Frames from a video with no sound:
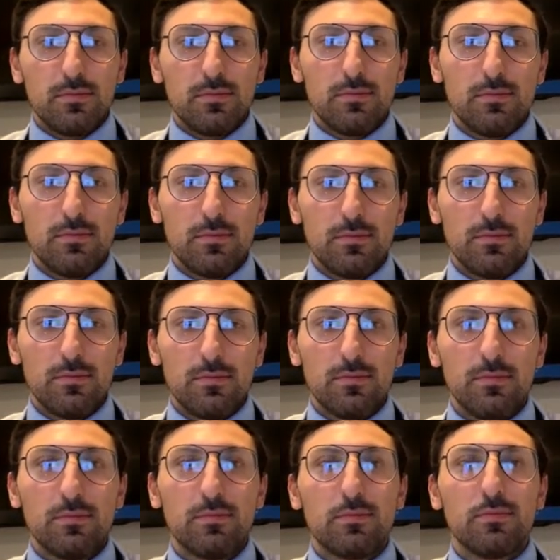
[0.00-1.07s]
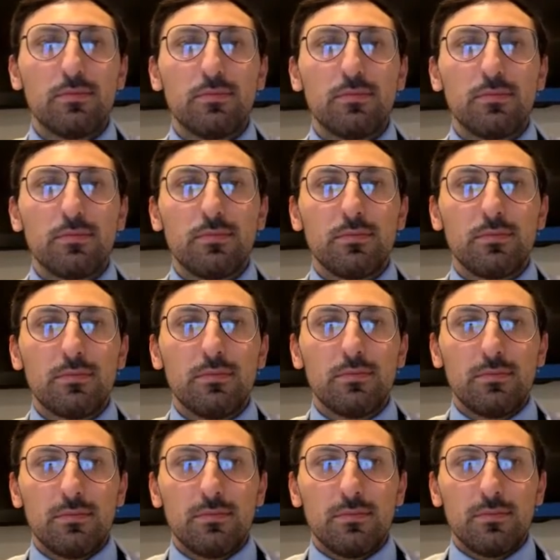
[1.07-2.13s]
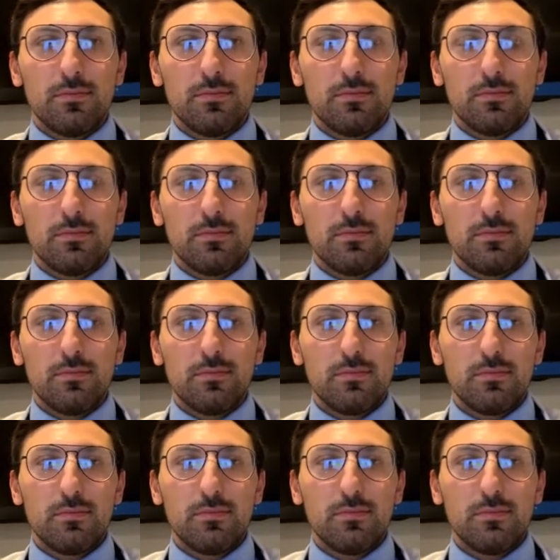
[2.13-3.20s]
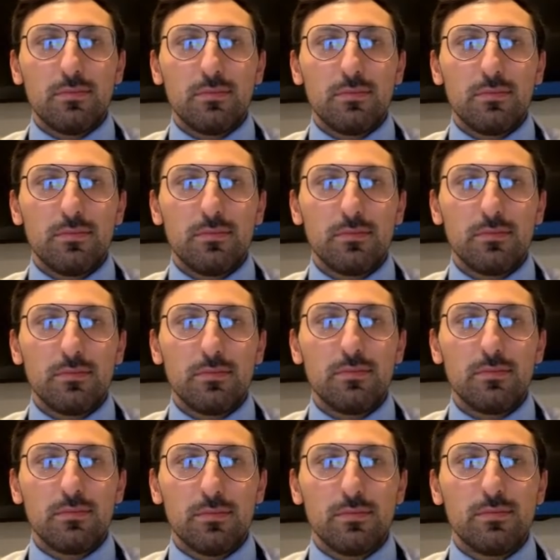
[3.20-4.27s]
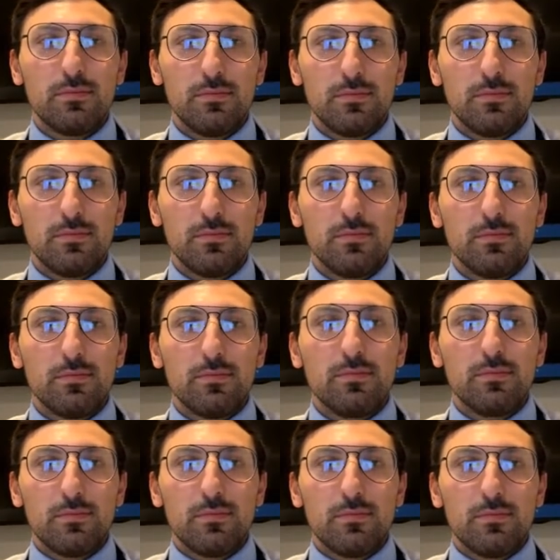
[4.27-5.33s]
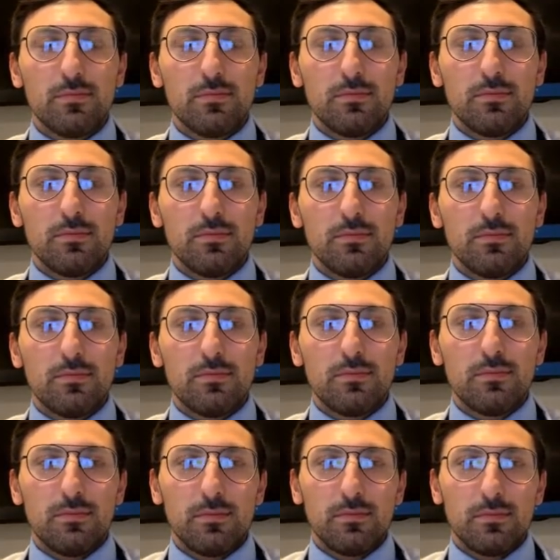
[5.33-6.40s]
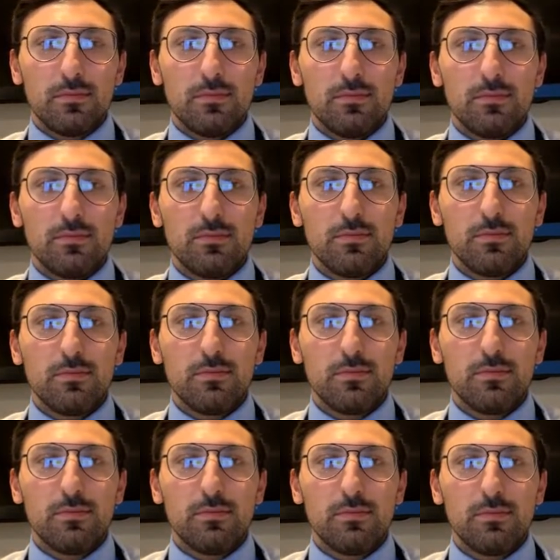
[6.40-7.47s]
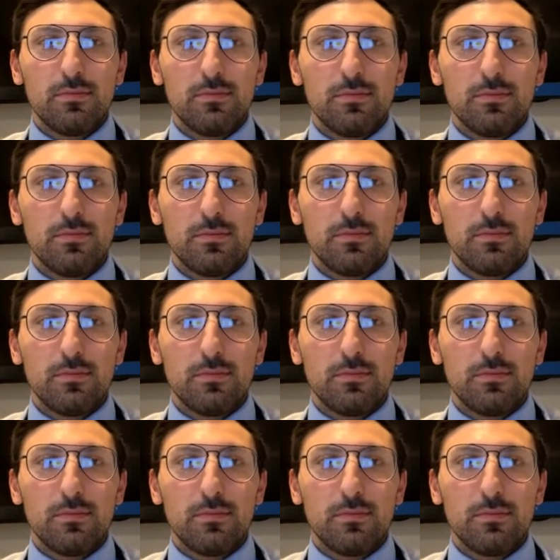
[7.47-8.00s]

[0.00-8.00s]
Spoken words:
[no speech]